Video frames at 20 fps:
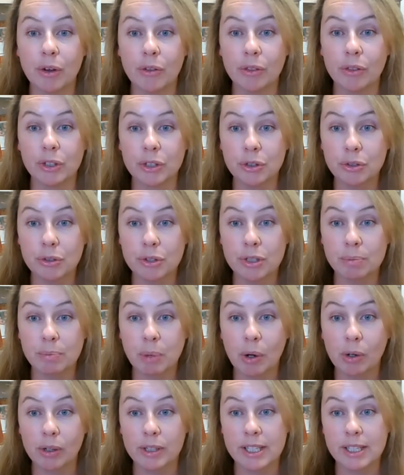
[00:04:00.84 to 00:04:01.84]
on the Children's
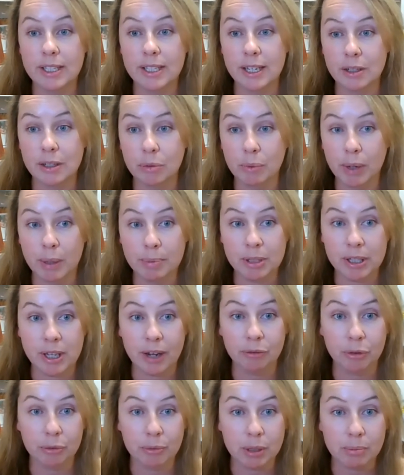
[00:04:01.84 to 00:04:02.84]
Policy Centre
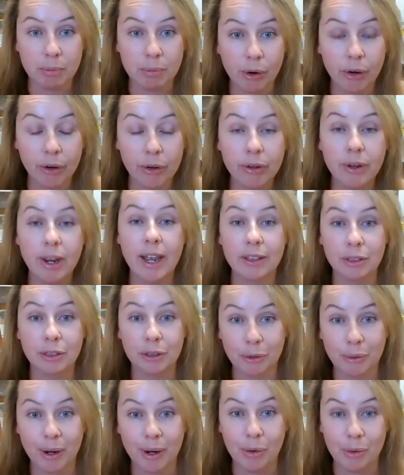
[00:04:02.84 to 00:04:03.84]
website from tomorrow and
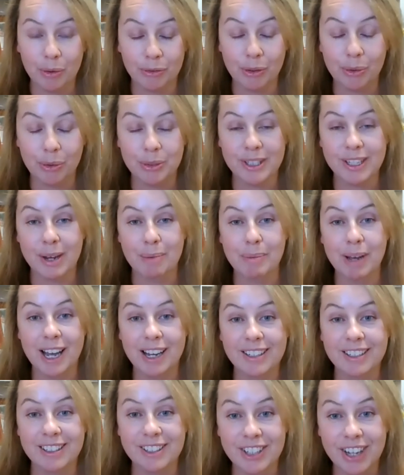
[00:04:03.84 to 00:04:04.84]
through, of course, our
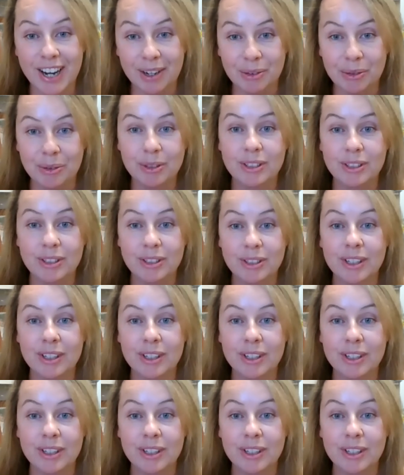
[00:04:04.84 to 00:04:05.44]
partners' channels.